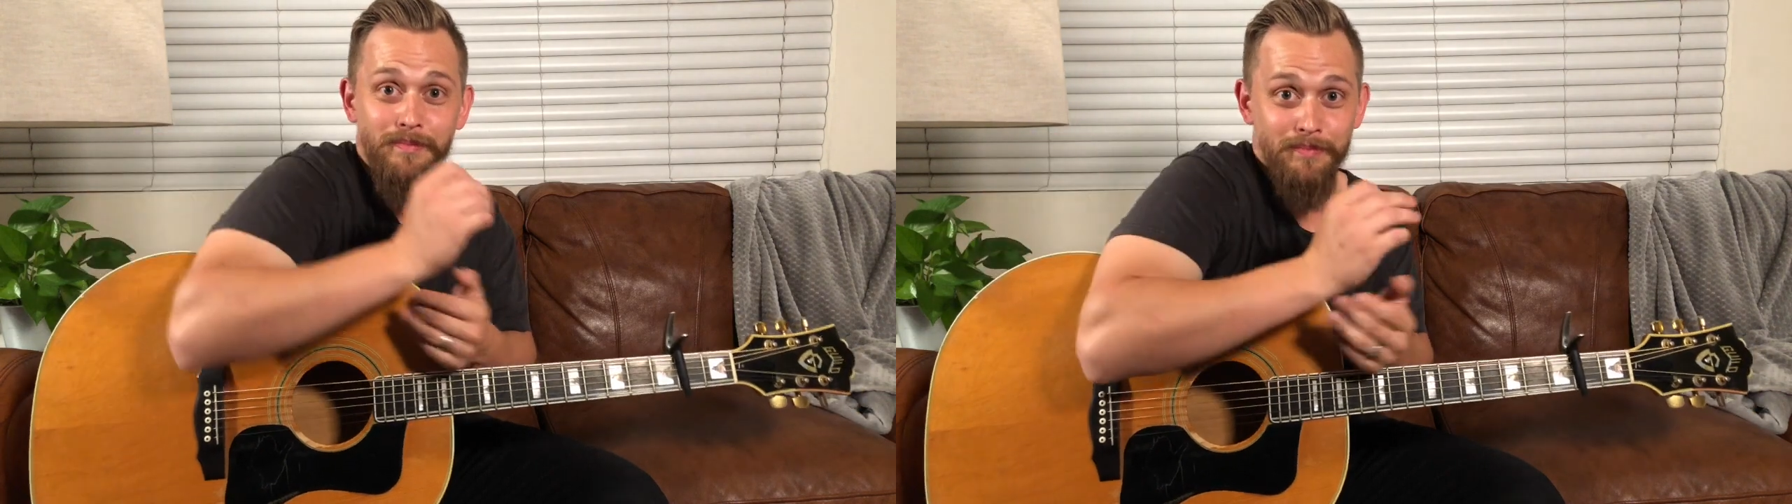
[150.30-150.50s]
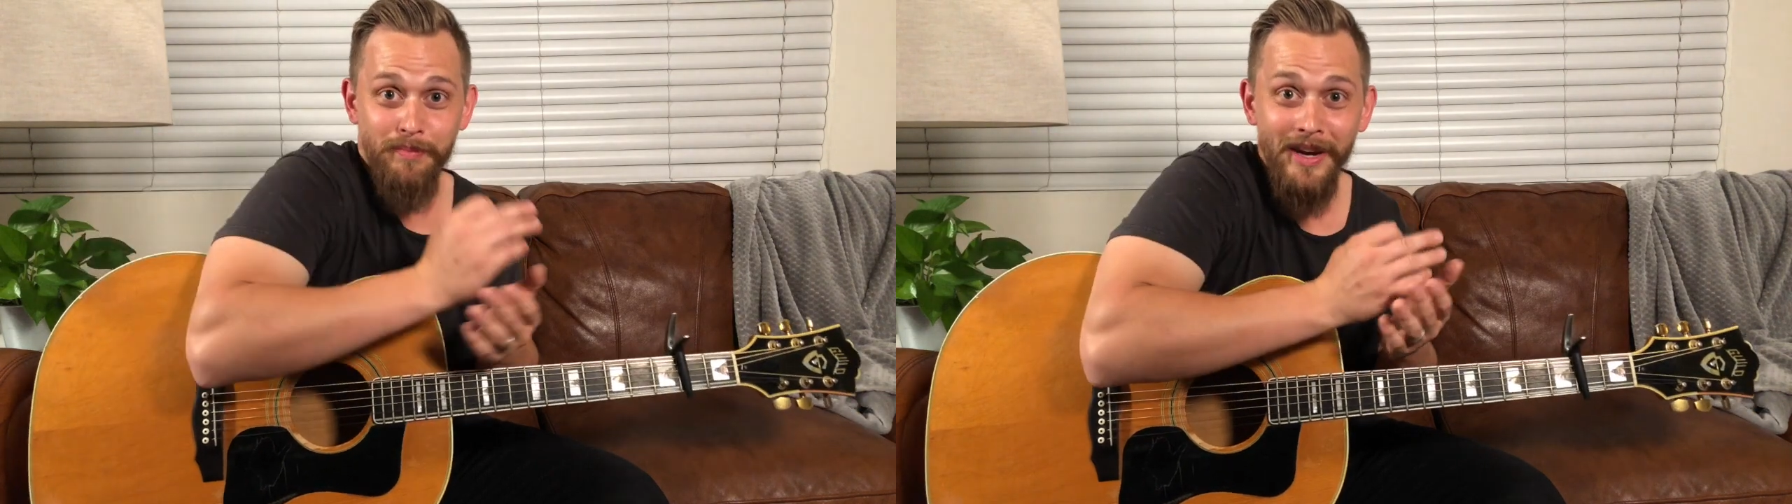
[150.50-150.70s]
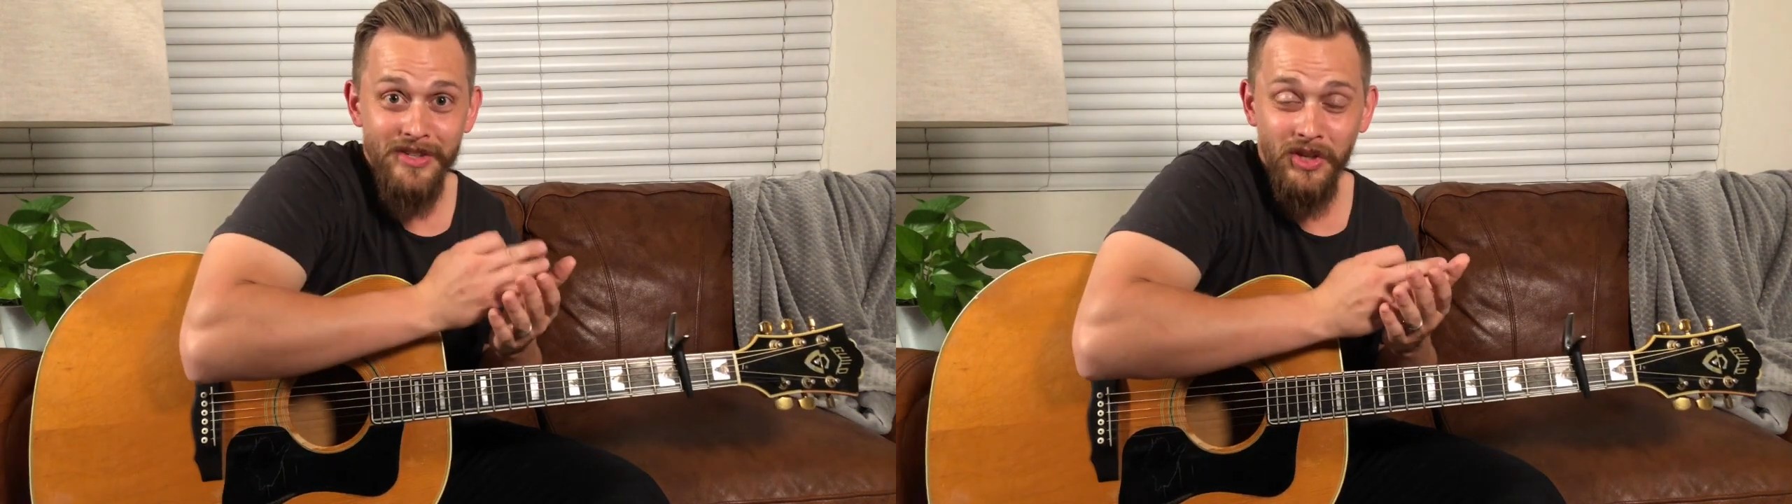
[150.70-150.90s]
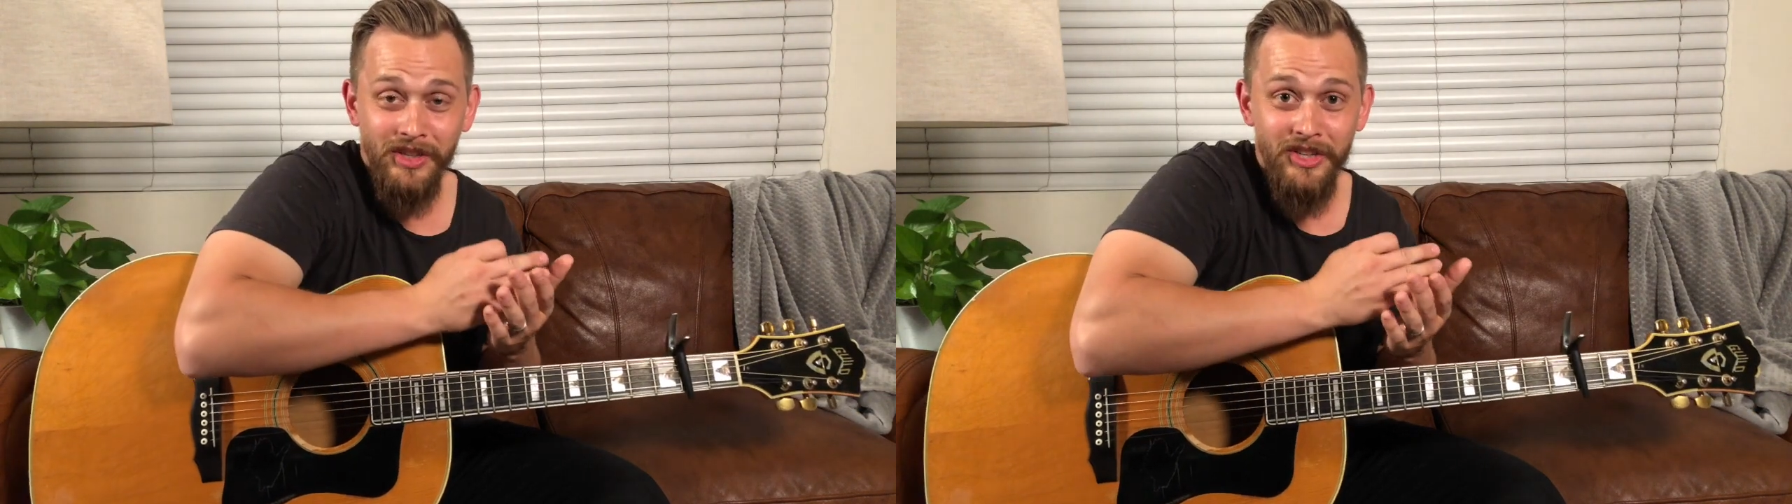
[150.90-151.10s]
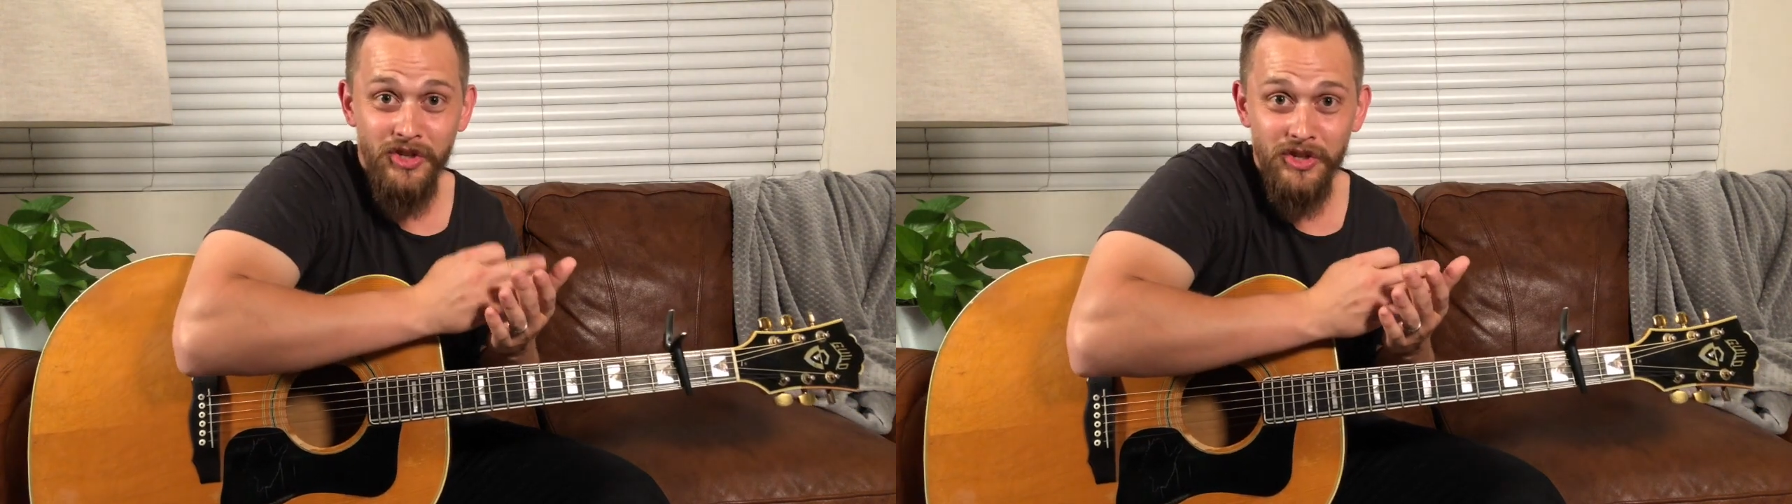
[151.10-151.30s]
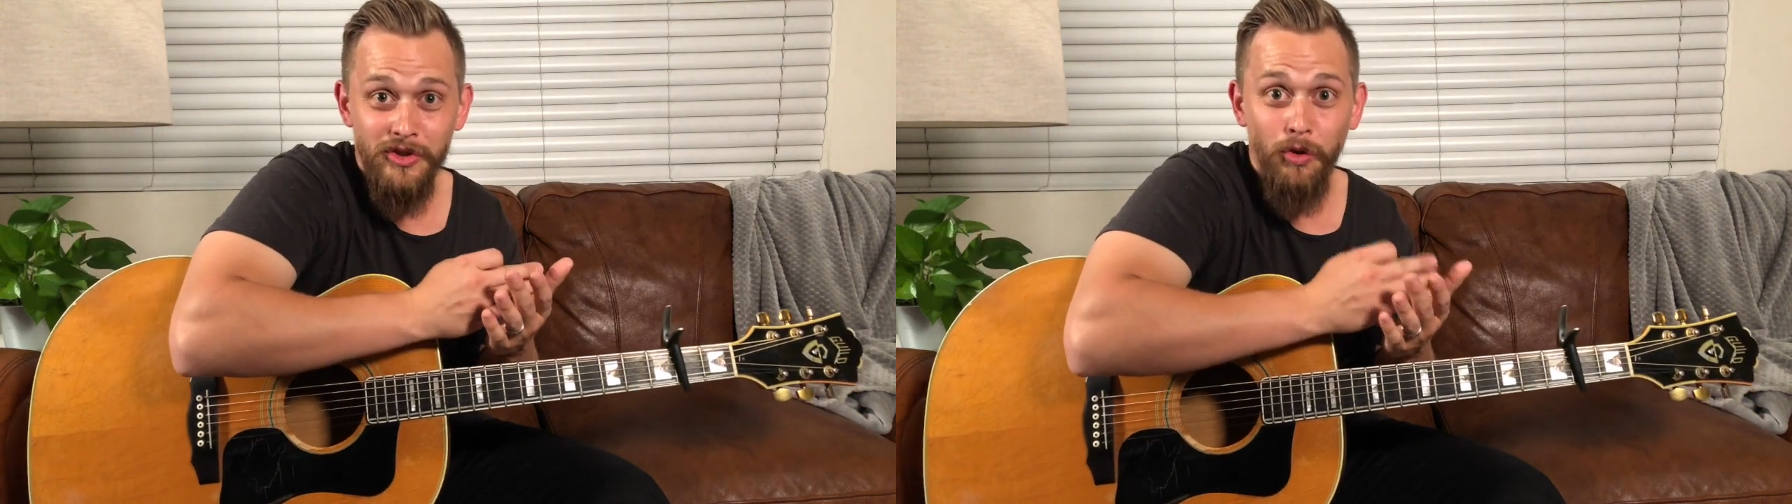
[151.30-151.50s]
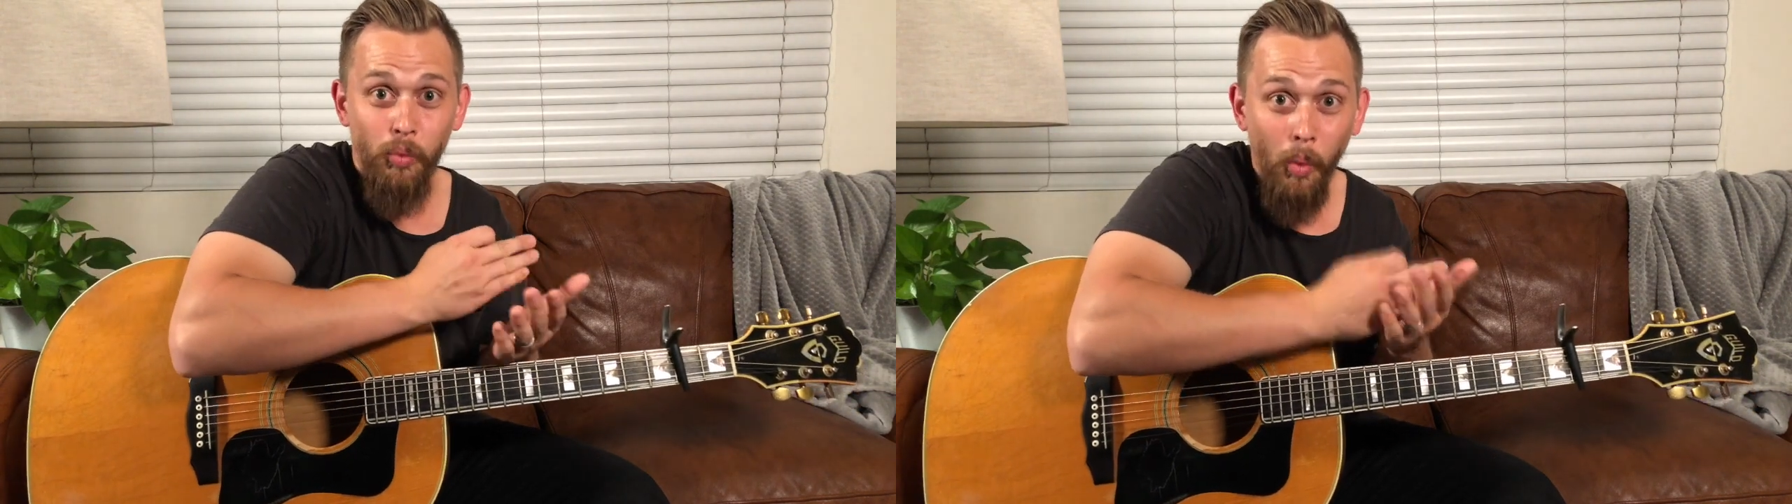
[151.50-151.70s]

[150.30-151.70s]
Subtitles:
basically just the